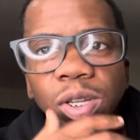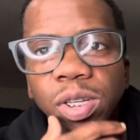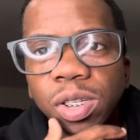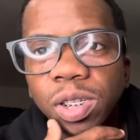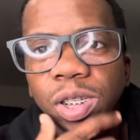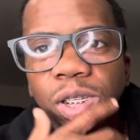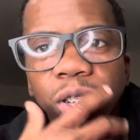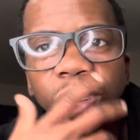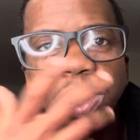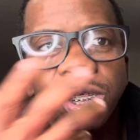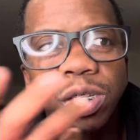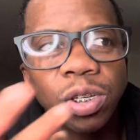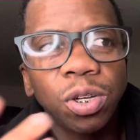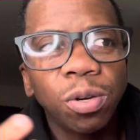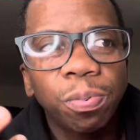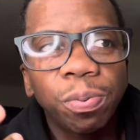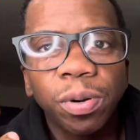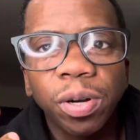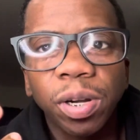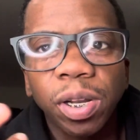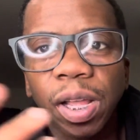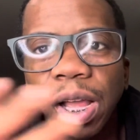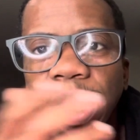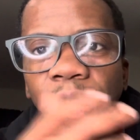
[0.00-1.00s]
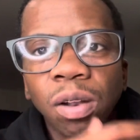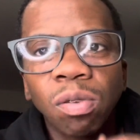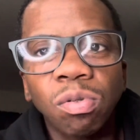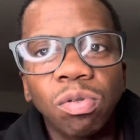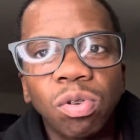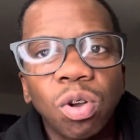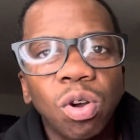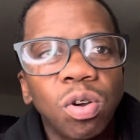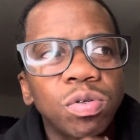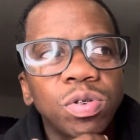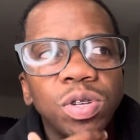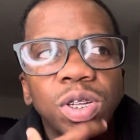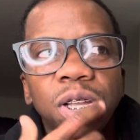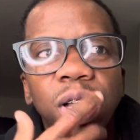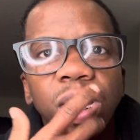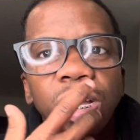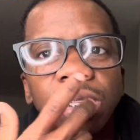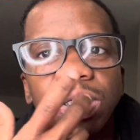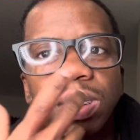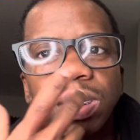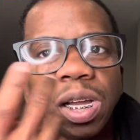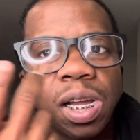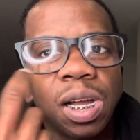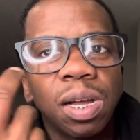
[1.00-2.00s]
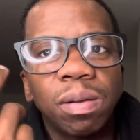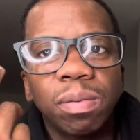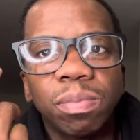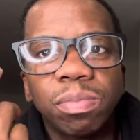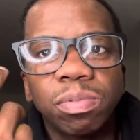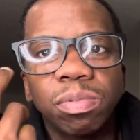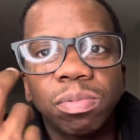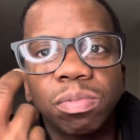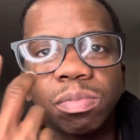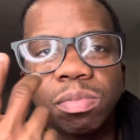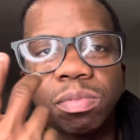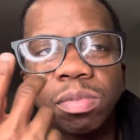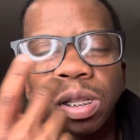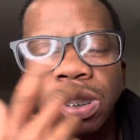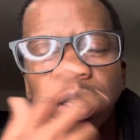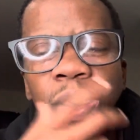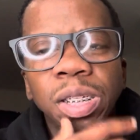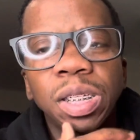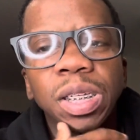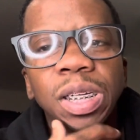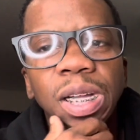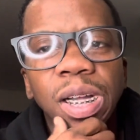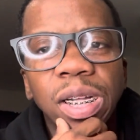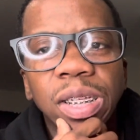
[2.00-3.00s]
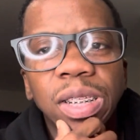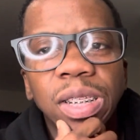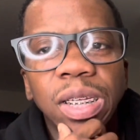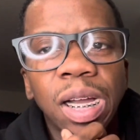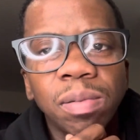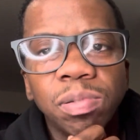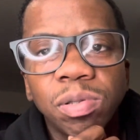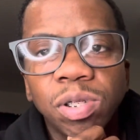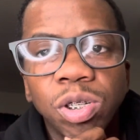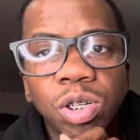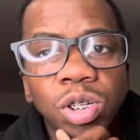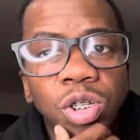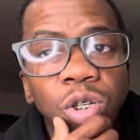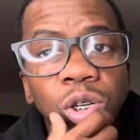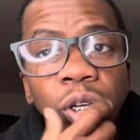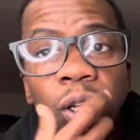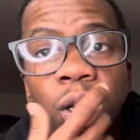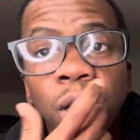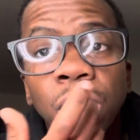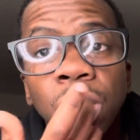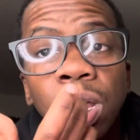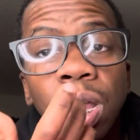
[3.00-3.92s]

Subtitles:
She's still pretty. I don't know if she got I think she got top surgery.